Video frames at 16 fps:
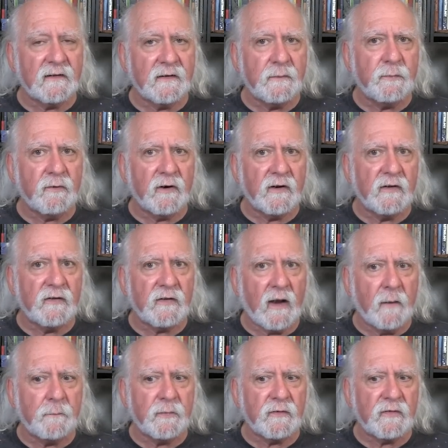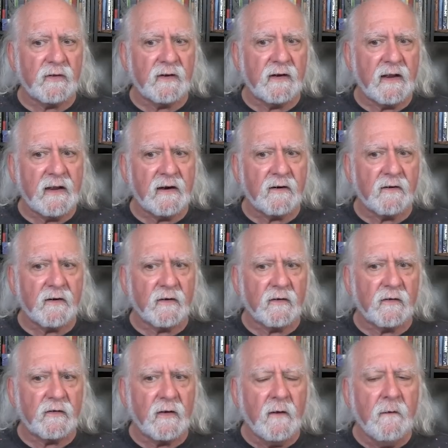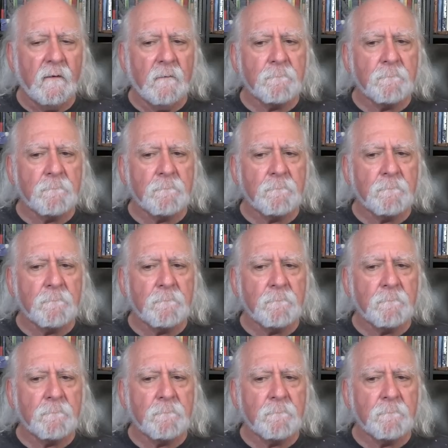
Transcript: Libra is opposite Aries.